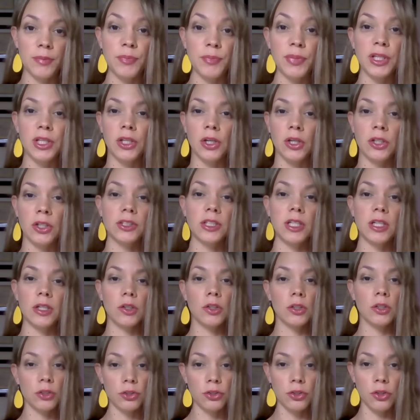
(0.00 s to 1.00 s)
beyond our
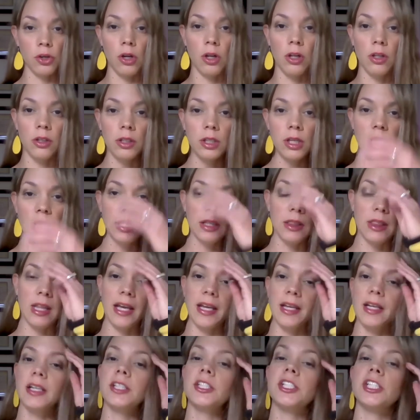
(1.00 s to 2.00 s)
control,
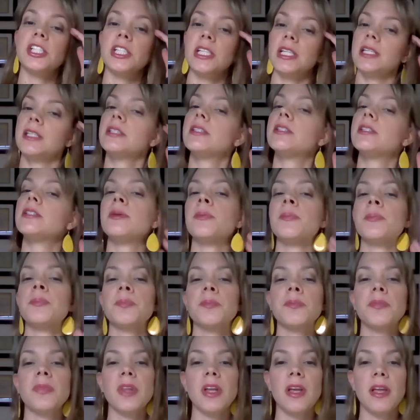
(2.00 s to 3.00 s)
like our genes,
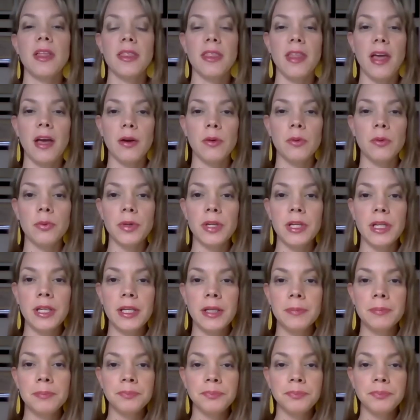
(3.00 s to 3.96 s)
and that we